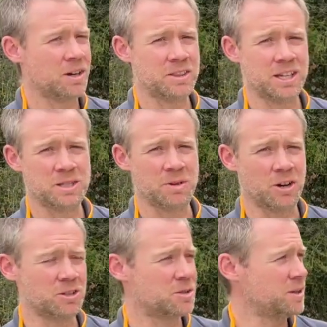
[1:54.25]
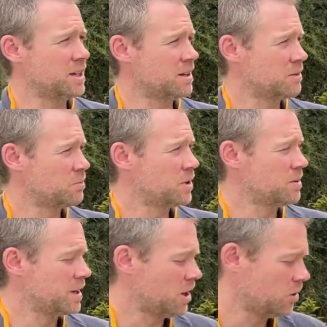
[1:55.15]
might think it's a bit odd to be putting
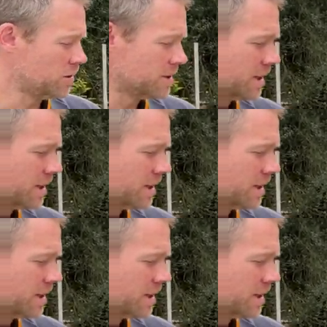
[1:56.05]
a big hole in the